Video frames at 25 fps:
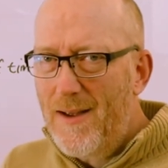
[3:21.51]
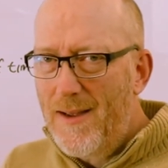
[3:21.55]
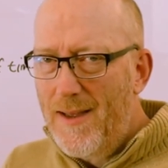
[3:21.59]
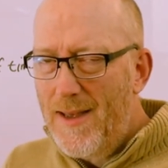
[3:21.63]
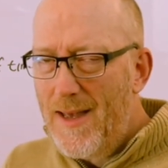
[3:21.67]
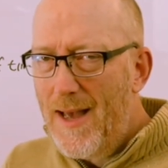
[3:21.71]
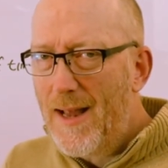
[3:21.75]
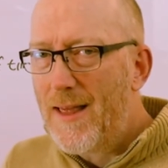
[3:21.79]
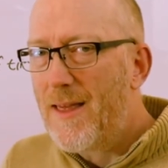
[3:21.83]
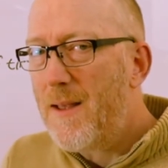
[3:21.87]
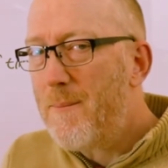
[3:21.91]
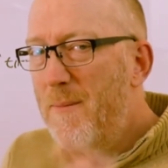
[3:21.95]

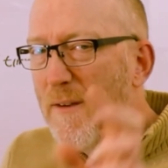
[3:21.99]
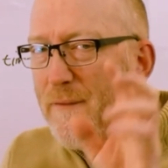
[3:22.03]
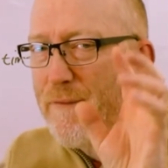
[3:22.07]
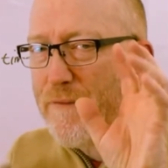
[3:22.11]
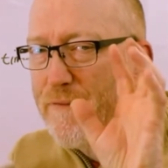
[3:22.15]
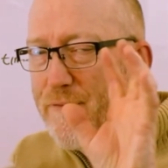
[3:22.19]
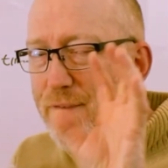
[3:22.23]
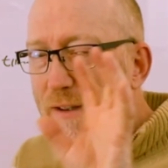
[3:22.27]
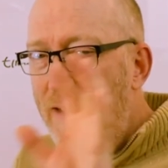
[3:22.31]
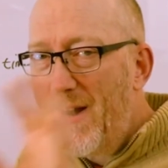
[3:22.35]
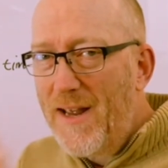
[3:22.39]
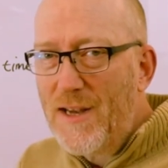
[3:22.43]
Yeah, let me
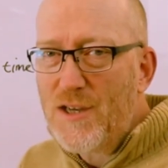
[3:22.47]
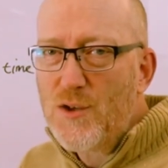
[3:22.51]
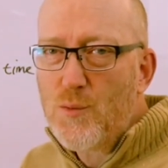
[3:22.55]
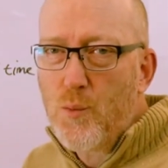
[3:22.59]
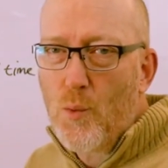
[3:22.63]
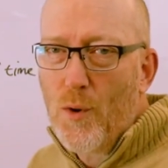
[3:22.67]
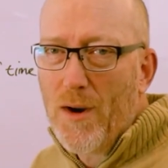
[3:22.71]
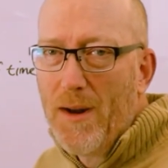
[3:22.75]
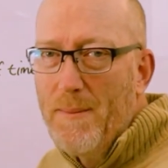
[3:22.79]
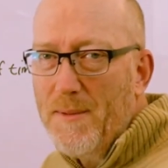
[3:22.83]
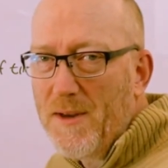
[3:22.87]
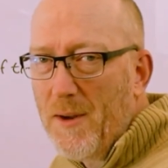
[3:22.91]
finish
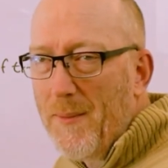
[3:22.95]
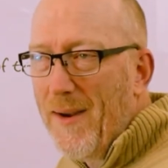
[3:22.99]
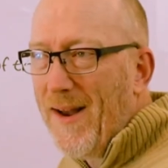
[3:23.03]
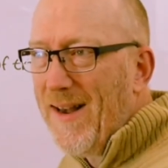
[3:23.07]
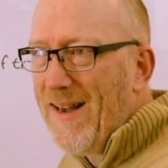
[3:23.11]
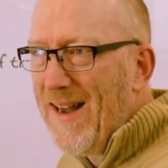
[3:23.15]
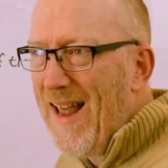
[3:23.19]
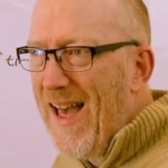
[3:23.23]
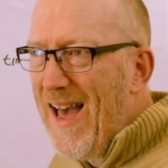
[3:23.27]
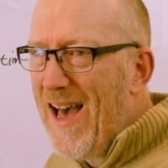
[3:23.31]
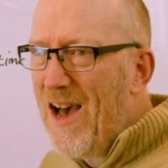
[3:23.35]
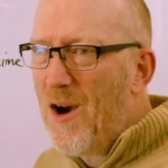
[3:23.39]
what I'm
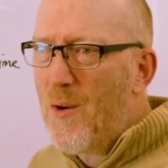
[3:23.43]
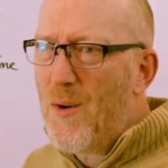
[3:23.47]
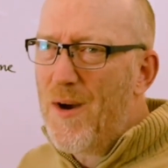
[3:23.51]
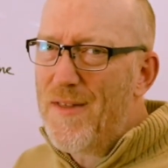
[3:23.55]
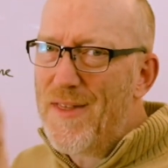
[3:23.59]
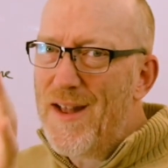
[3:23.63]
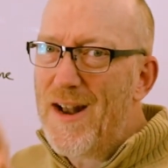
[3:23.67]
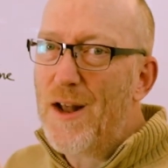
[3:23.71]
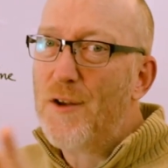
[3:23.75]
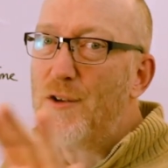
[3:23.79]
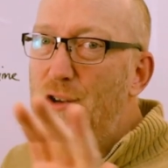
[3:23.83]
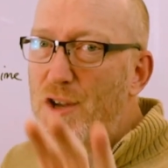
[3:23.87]
doing now
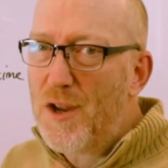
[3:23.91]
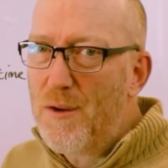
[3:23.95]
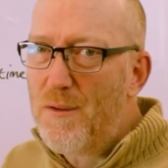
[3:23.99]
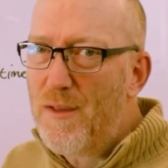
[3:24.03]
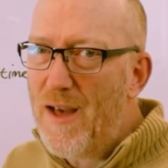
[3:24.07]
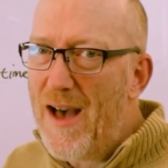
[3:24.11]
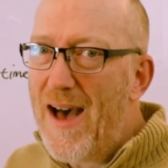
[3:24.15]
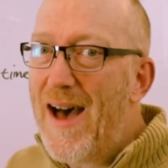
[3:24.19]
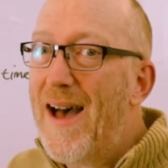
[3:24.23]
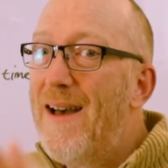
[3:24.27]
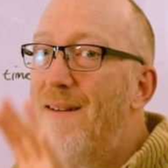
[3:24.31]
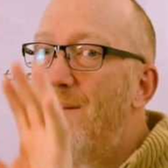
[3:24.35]
and then I'll do
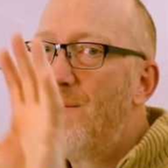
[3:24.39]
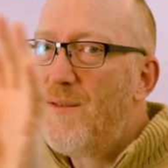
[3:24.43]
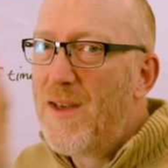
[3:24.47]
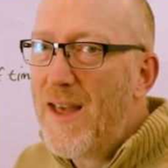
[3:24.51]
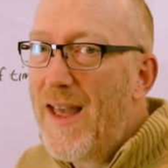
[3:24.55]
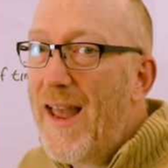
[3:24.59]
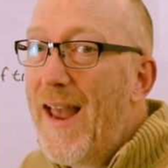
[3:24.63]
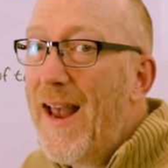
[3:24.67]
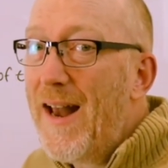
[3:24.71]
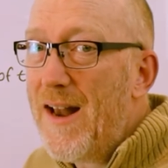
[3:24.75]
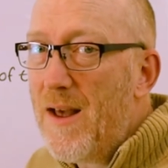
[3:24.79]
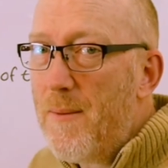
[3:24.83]
that
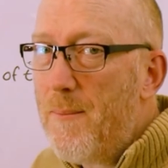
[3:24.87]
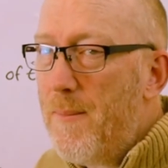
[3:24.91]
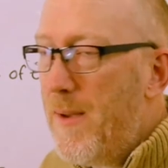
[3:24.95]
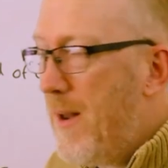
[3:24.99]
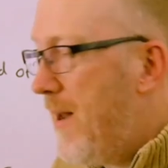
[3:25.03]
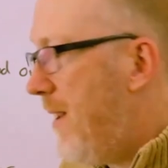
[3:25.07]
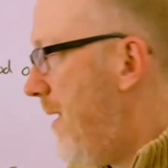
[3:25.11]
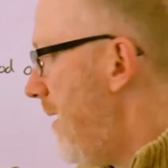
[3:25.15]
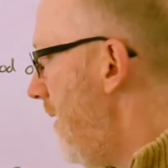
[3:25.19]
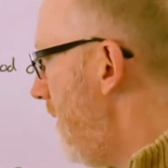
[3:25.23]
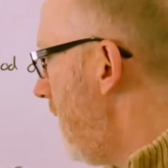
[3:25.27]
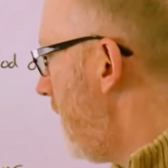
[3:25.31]
in a
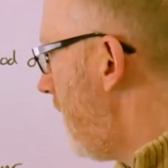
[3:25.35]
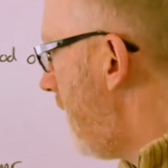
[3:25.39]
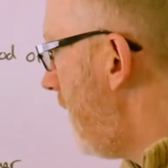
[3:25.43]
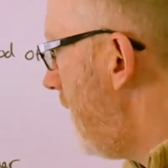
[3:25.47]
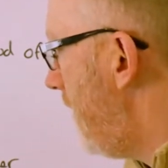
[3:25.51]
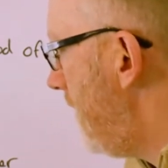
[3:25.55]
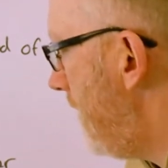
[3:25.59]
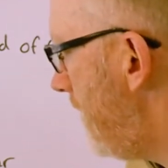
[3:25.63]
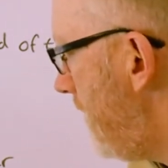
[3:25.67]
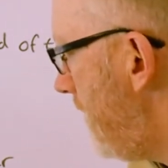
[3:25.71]
minute.